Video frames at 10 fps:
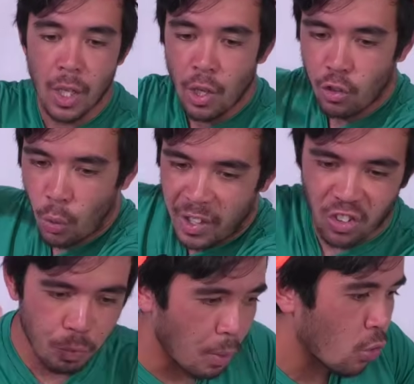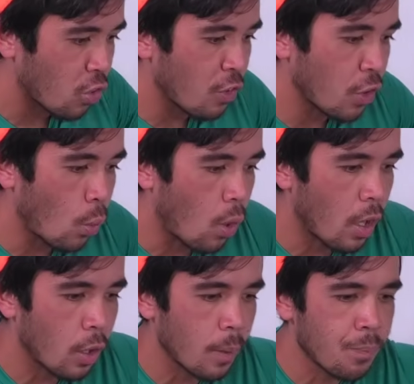So explosive in the
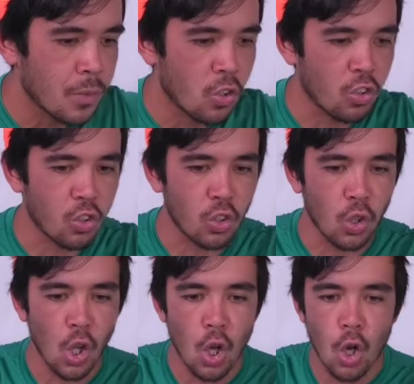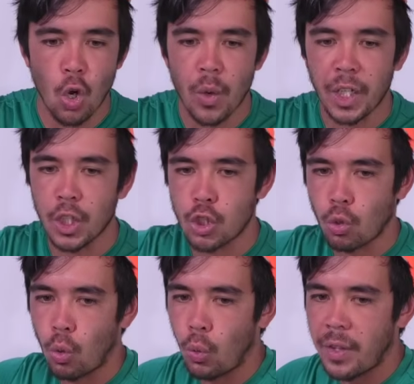water, slow and
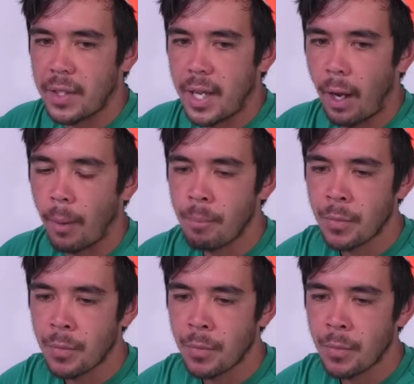controlled in the air.